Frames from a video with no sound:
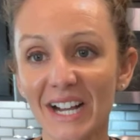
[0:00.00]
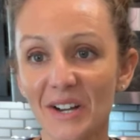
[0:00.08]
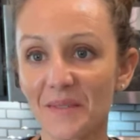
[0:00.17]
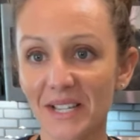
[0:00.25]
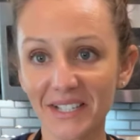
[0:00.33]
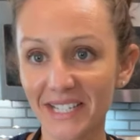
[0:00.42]

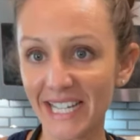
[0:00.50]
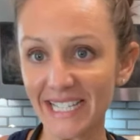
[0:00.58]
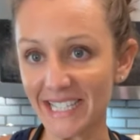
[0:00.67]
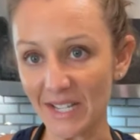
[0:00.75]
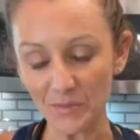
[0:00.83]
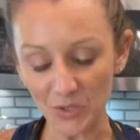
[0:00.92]
my goodness,
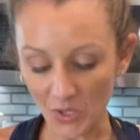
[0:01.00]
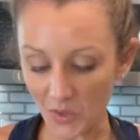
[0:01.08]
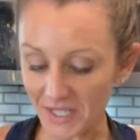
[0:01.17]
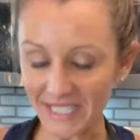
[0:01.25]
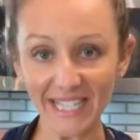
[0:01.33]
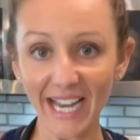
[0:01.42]
I'm so
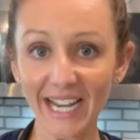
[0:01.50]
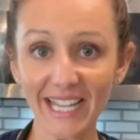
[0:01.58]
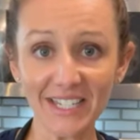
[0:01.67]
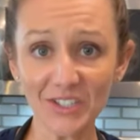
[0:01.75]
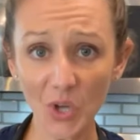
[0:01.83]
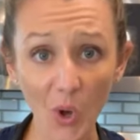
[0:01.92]

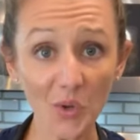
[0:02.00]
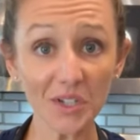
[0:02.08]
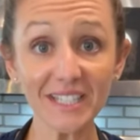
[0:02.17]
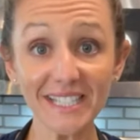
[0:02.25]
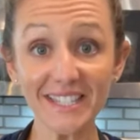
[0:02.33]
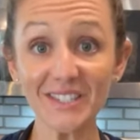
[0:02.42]
excited,
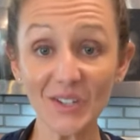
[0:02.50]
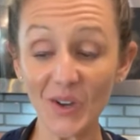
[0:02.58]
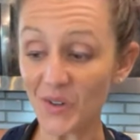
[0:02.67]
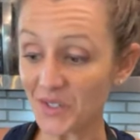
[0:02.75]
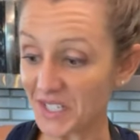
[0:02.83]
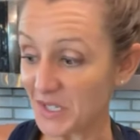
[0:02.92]
totally
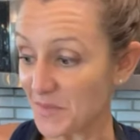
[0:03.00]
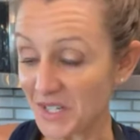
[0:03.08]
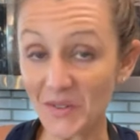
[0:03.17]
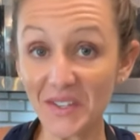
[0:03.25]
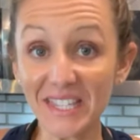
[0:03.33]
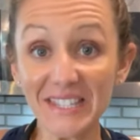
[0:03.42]
stoked to be
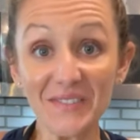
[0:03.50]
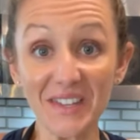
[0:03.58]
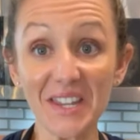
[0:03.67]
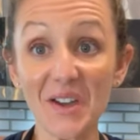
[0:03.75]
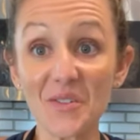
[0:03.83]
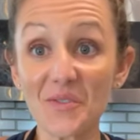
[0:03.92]
doing this
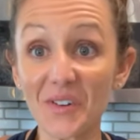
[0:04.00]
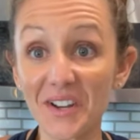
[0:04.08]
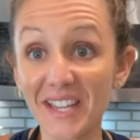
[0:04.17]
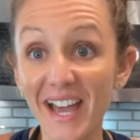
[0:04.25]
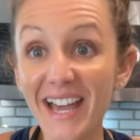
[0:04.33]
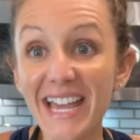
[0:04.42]
video for
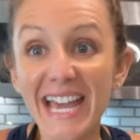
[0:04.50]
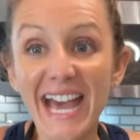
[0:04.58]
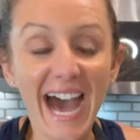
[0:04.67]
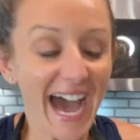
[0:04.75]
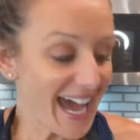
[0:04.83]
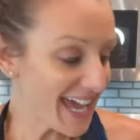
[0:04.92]
you.
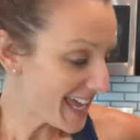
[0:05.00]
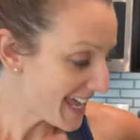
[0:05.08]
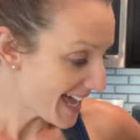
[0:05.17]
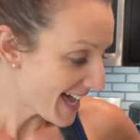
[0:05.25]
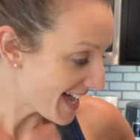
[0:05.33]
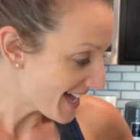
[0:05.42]
I,
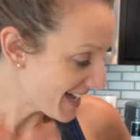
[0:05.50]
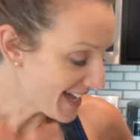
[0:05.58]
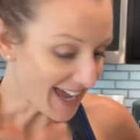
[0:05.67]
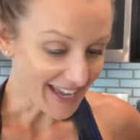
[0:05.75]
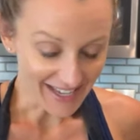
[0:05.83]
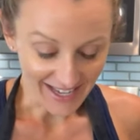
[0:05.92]
uh,
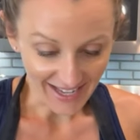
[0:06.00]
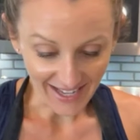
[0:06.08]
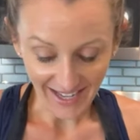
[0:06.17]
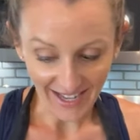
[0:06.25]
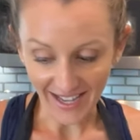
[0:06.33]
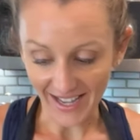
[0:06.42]
I,
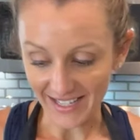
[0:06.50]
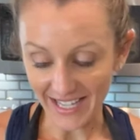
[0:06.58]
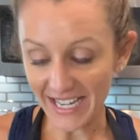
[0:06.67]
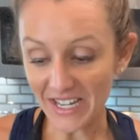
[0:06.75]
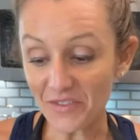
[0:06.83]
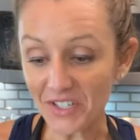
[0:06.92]
I
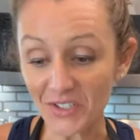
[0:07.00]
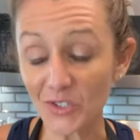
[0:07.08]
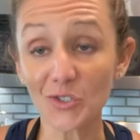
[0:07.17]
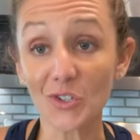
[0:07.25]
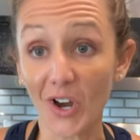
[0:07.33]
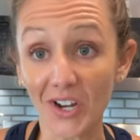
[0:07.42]
can't even
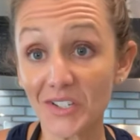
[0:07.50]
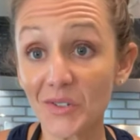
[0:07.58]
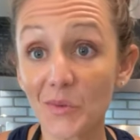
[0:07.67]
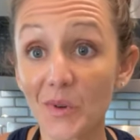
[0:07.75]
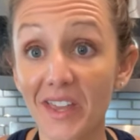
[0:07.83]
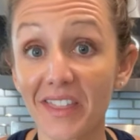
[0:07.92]
start
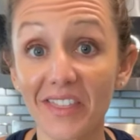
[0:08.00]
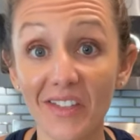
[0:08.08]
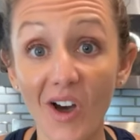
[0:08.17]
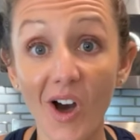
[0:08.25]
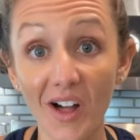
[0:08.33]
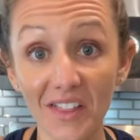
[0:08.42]
with
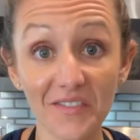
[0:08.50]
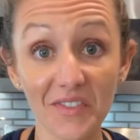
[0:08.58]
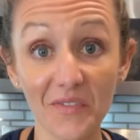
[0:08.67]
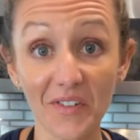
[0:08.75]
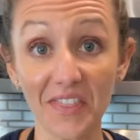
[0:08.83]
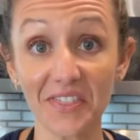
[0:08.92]
all of the
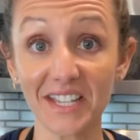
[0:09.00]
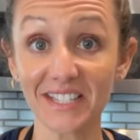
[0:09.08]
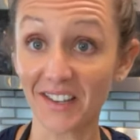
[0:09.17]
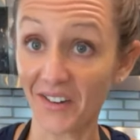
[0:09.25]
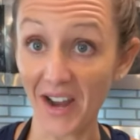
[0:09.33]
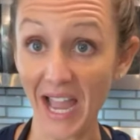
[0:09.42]
fun things
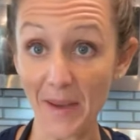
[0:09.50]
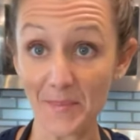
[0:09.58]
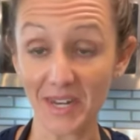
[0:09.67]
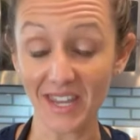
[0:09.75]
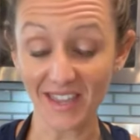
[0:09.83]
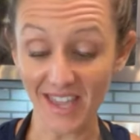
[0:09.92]
that are
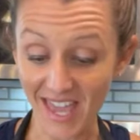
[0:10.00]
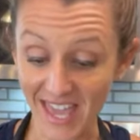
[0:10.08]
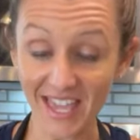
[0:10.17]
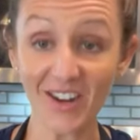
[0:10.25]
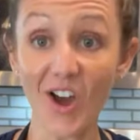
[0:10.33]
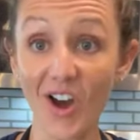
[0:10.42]
happening
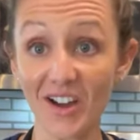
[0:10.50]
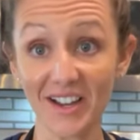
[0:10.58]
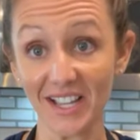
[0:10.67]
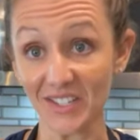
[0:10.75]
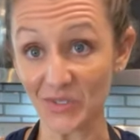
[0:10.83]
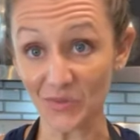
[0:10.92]
in
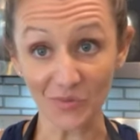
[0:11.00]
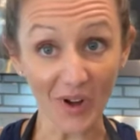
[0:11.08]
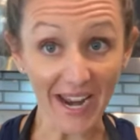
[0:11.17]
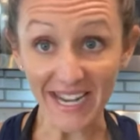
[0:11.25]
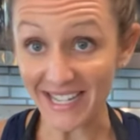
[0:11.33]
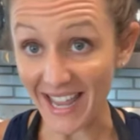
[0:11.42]
August
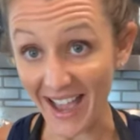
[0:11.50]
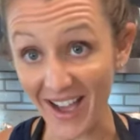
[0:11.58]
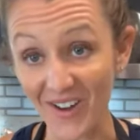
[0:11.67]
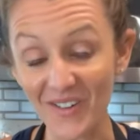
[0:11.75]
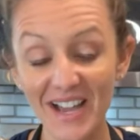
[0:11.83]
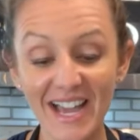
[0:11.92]
right
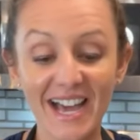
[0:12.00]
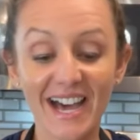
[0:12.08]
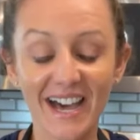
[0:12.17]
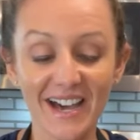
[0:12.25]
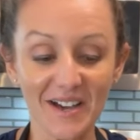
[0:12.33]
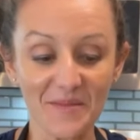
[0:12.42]
now.
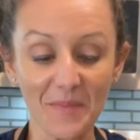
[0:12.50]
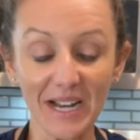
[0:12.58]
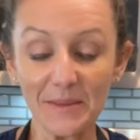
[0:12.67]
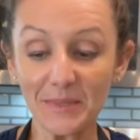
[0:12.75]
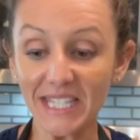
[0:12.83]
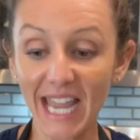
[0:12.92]
Um, my
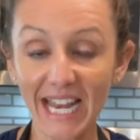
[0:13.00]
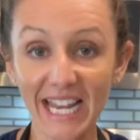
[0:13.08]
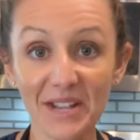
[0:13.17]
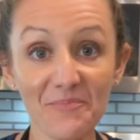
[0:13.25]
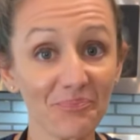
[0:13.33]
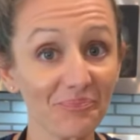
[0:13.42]
name's
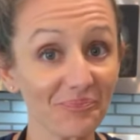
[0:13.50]
Katie.